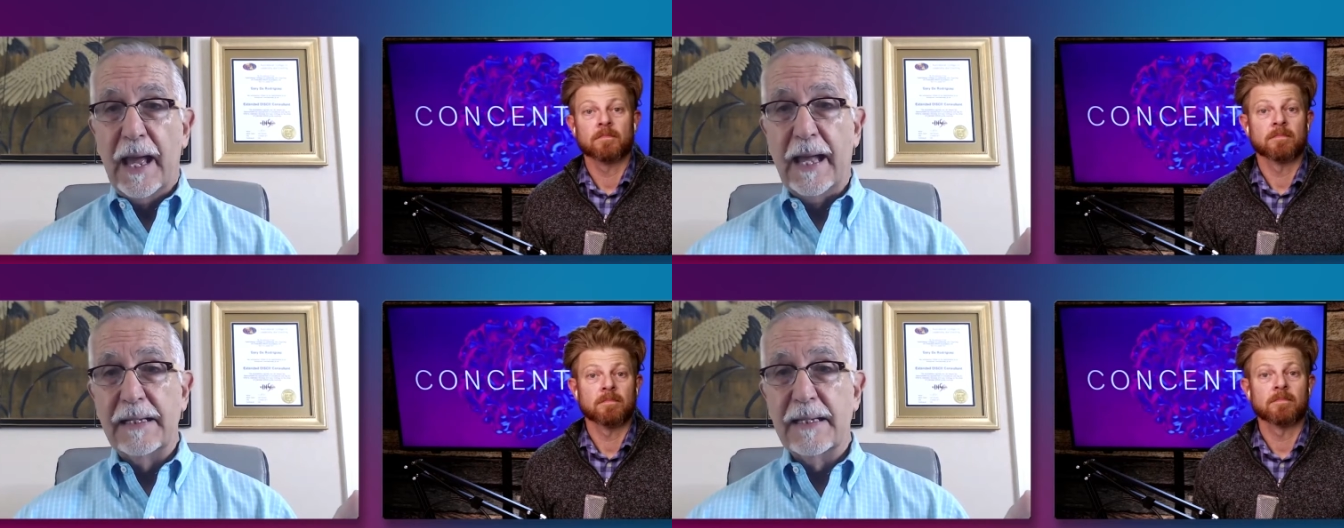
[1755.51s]

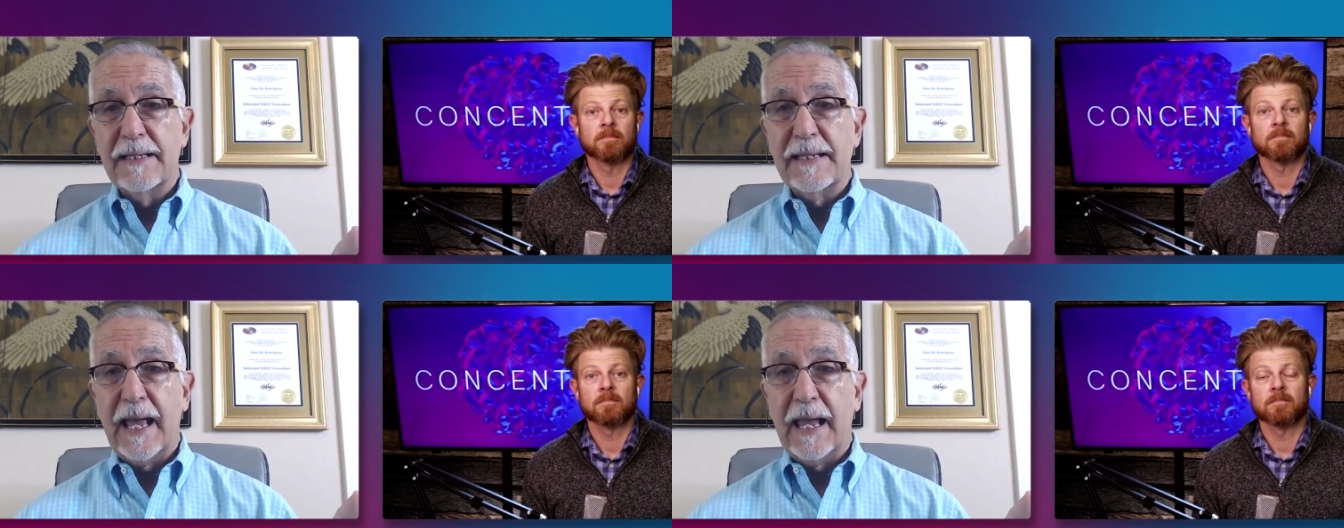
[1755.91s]
Speaker 1: and to
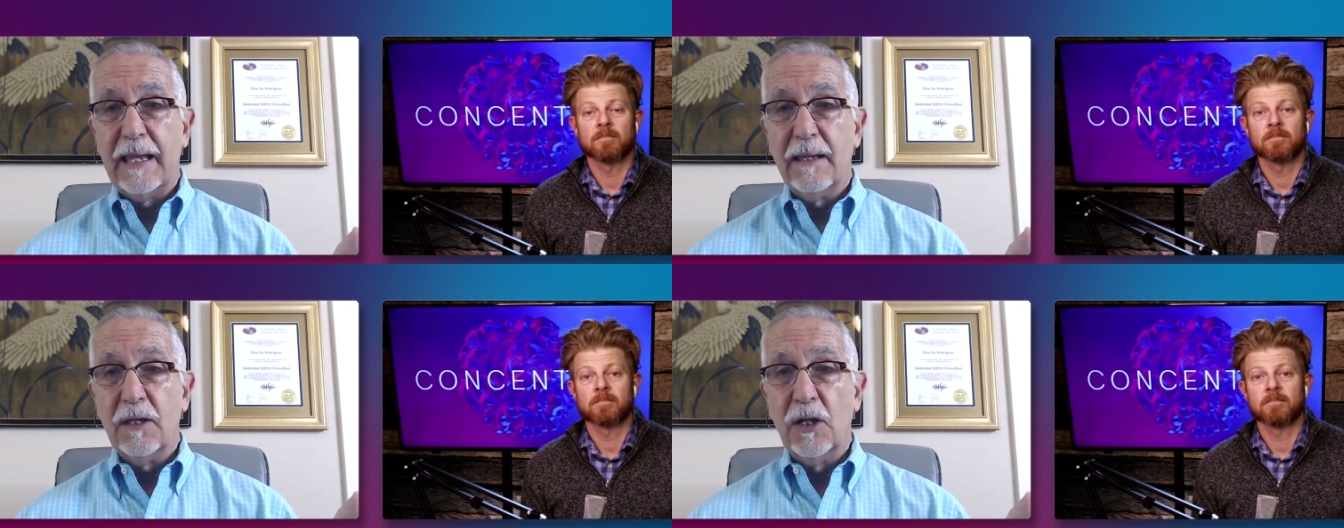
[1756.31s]
say,
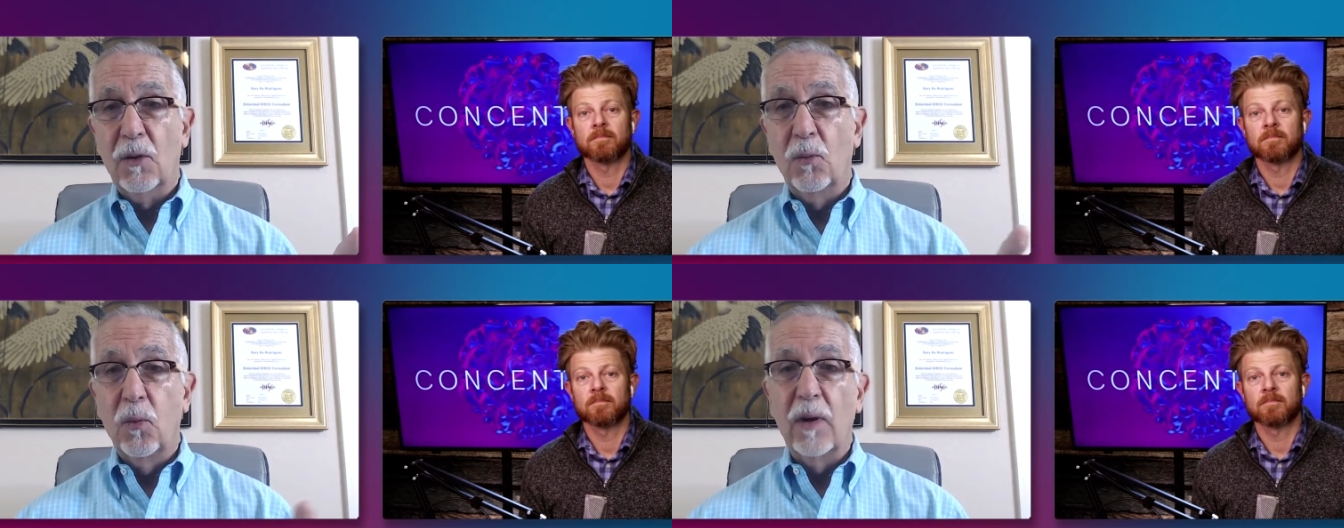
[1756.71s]
you know,
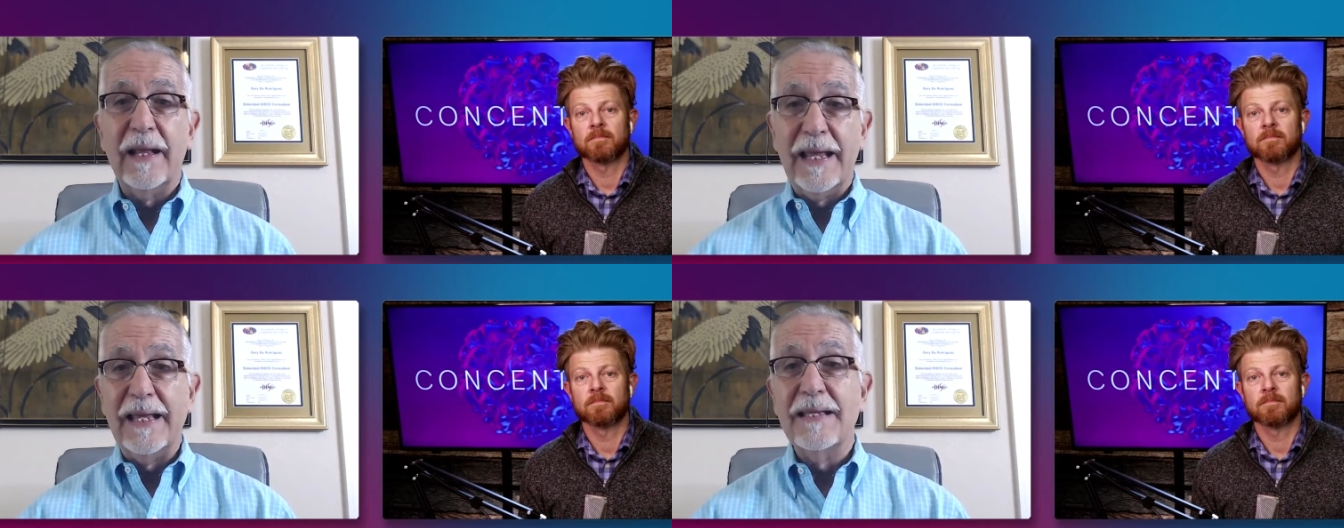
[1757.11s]

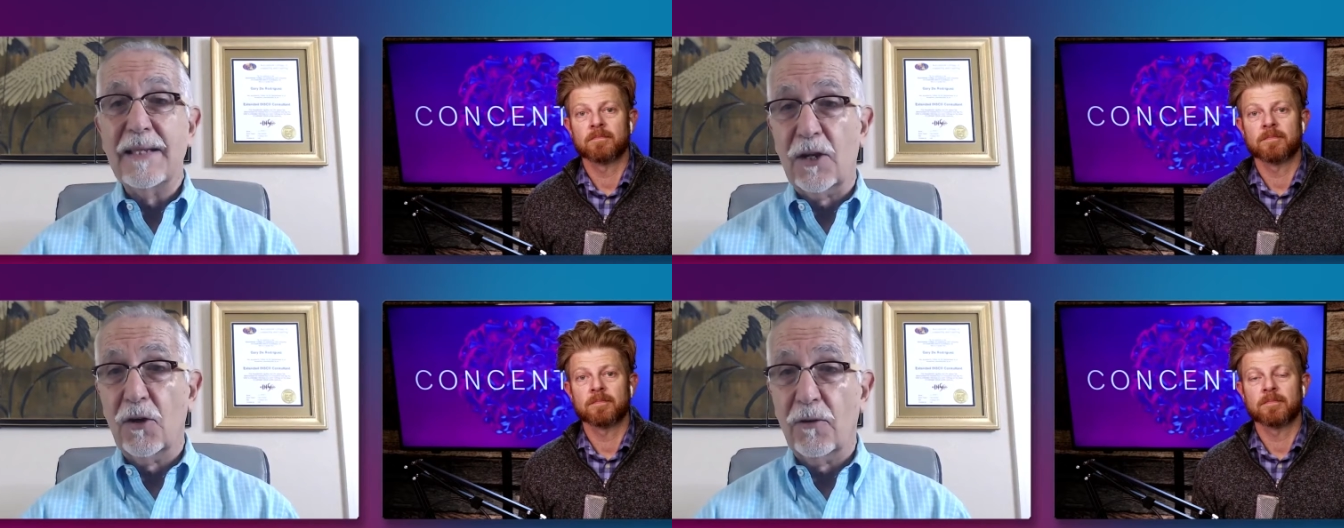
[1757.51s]
what is
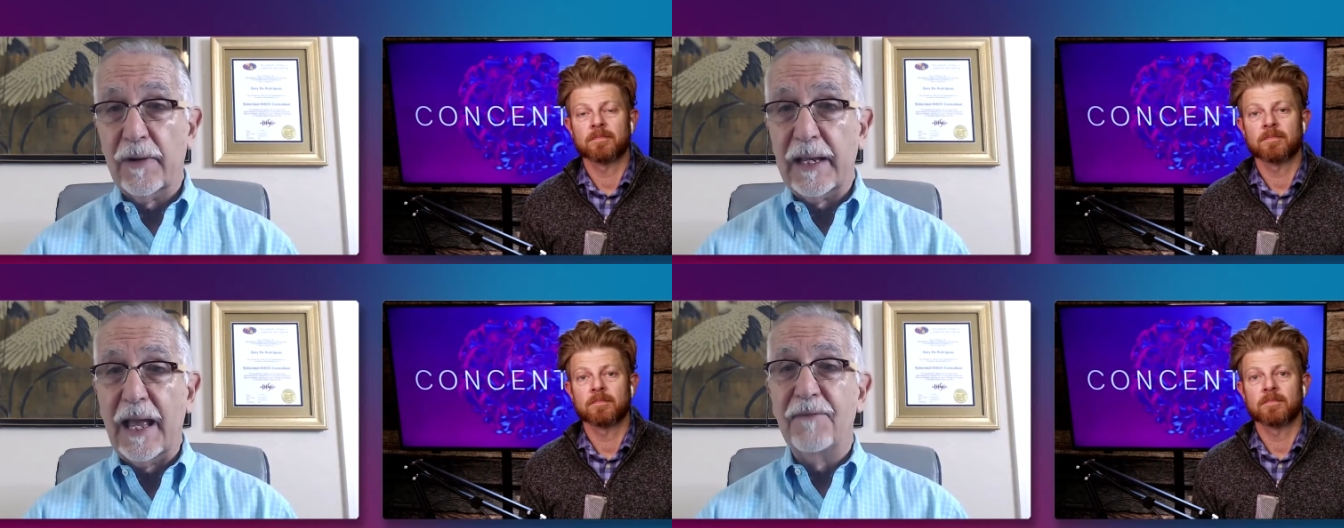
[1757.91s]

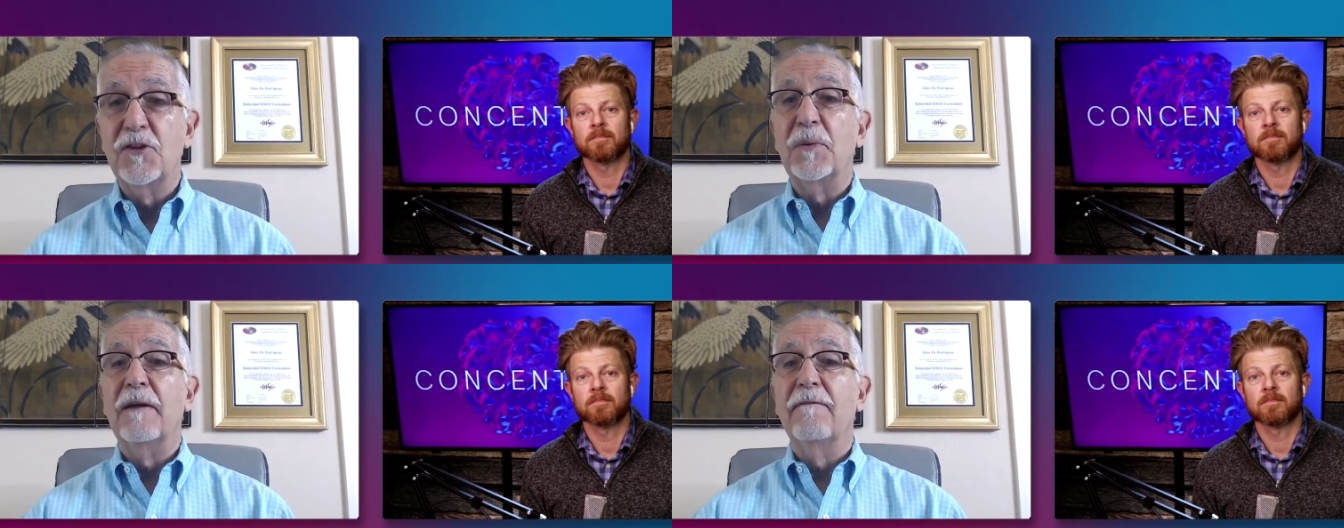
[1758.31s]
occurring, and
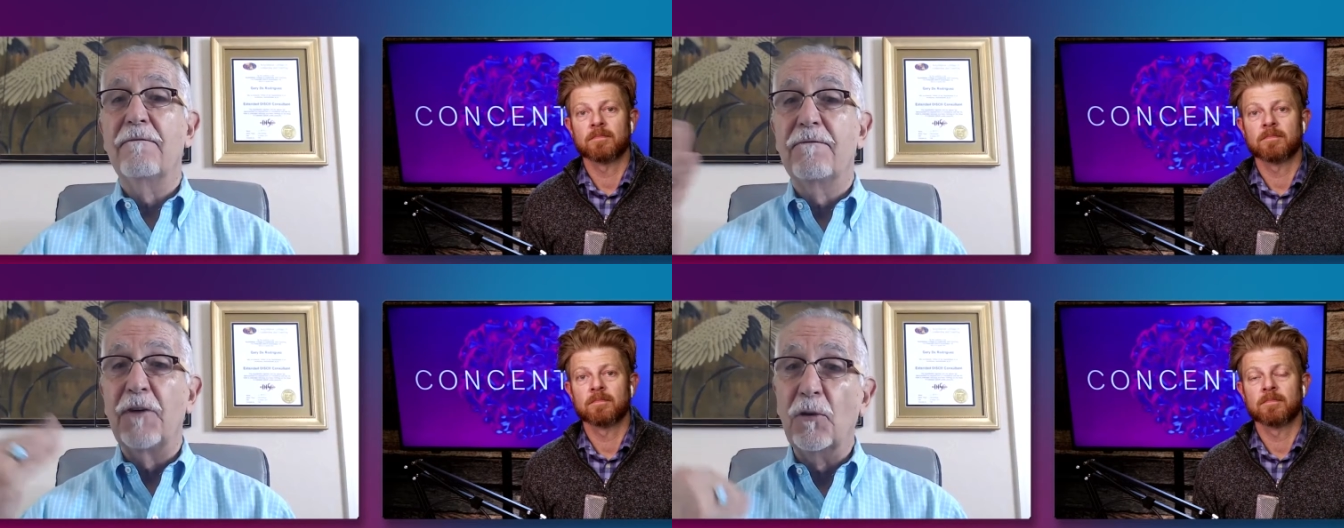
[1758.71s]
to
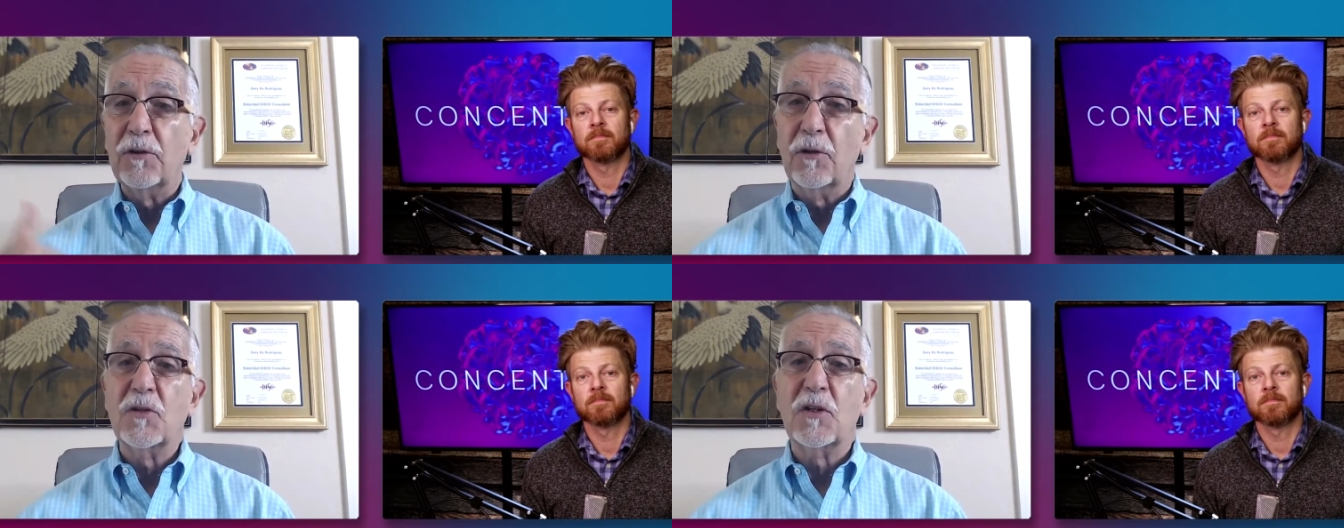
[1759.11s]
evoke
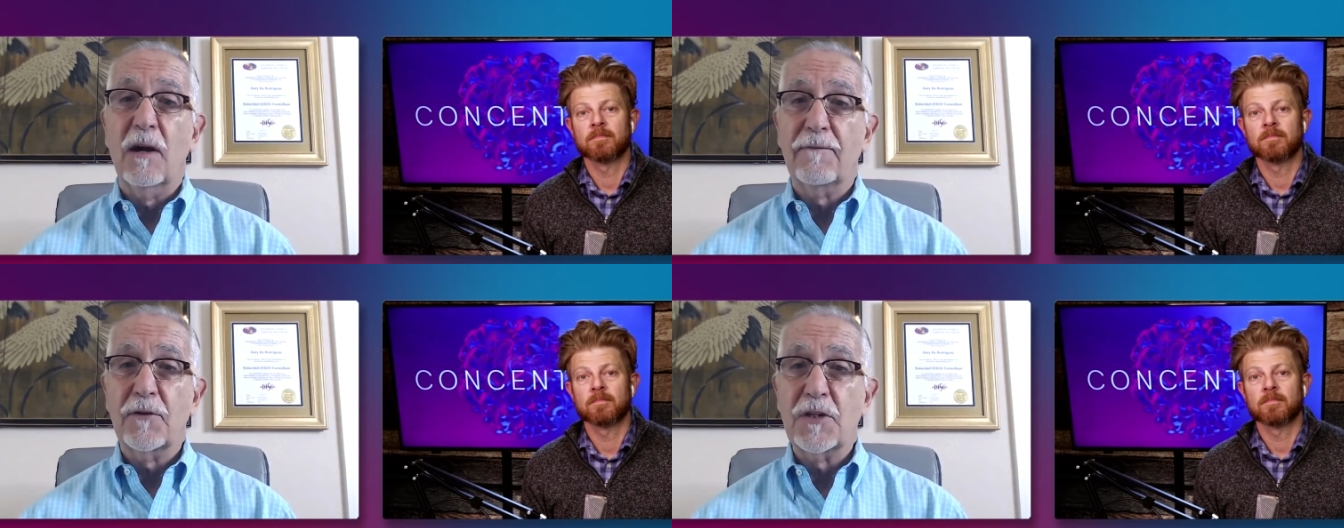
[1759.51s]
those
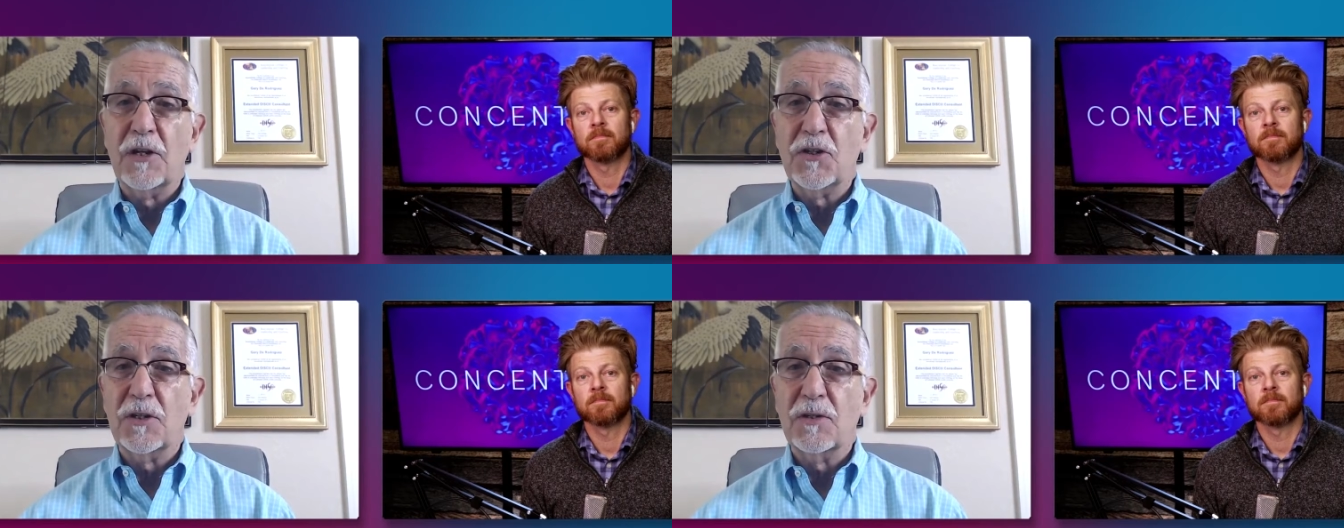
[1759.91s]

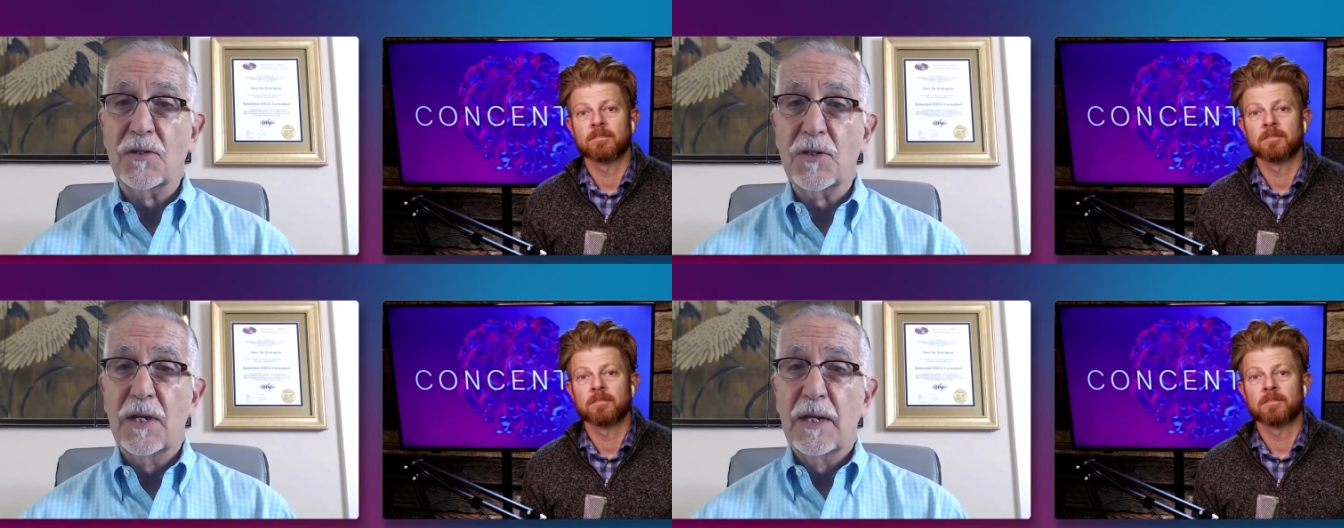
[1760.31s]

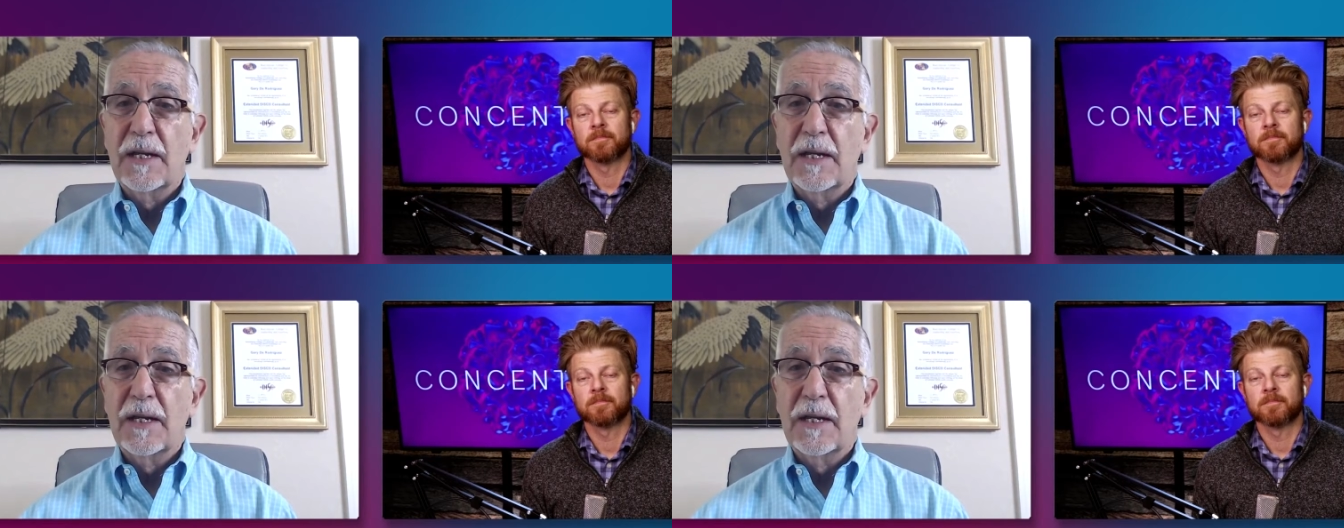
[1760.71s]
conversations